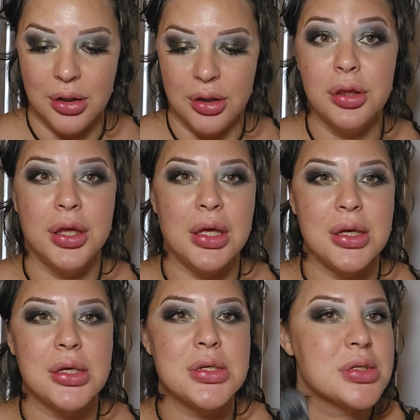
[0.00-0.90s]

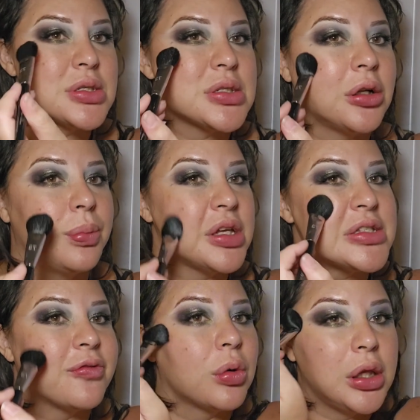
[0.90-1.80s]
the subtle bits
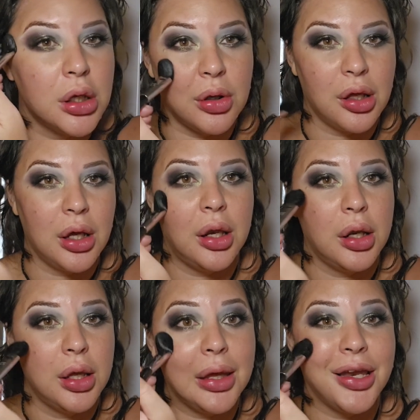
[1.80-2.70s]
of green going on,
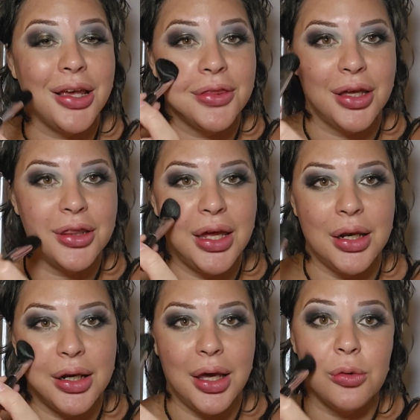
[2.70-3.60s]
and I thought that,
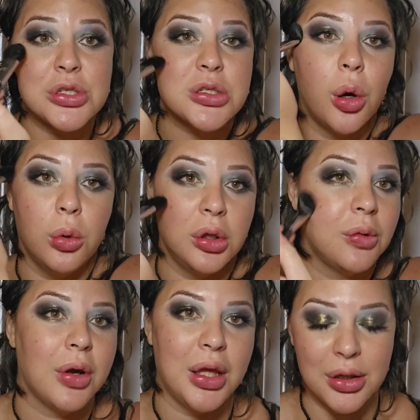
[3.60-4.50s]
and I was totally
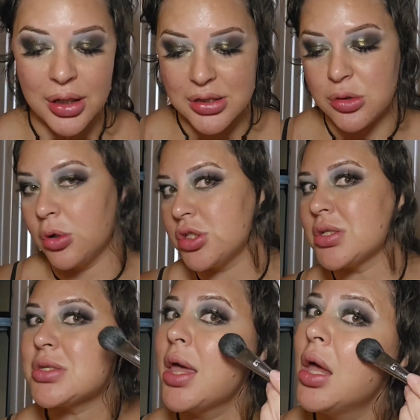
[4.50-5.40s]
right. That's
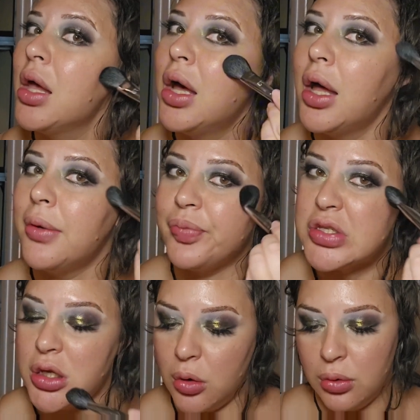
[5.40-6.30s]
gorgeous.
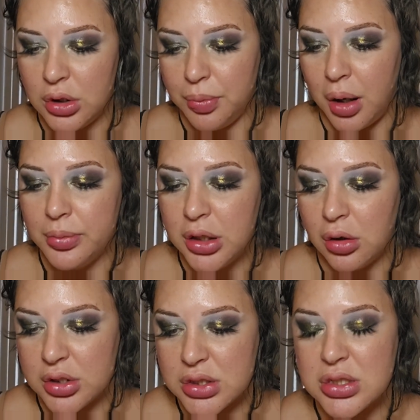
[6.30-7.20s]
So you probably
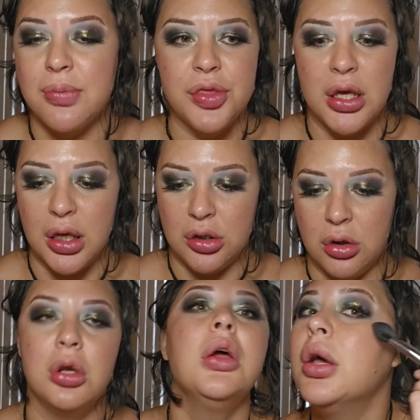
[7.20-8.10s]
noticed something
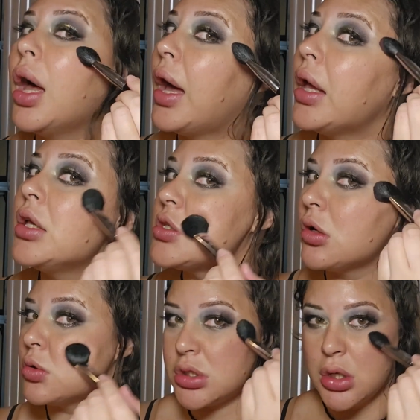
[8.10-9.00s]
in I
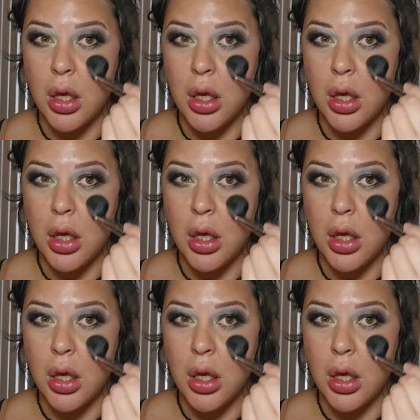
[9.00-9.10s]
don't